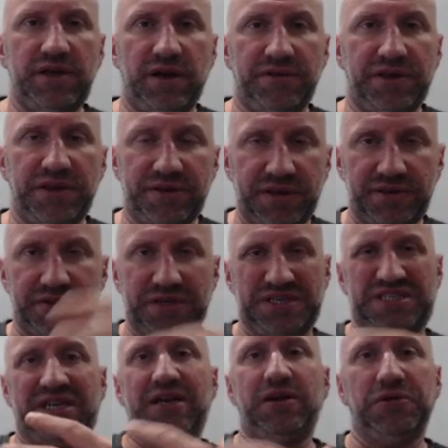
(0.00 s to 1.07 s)
that
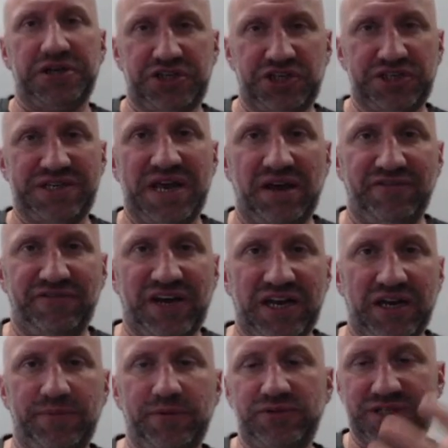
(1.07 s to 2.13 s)
this technology is now
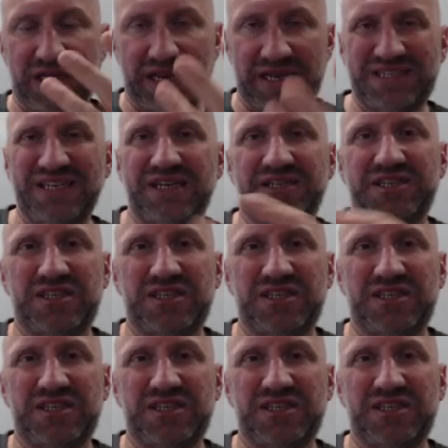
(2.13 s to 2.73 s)
available, so let's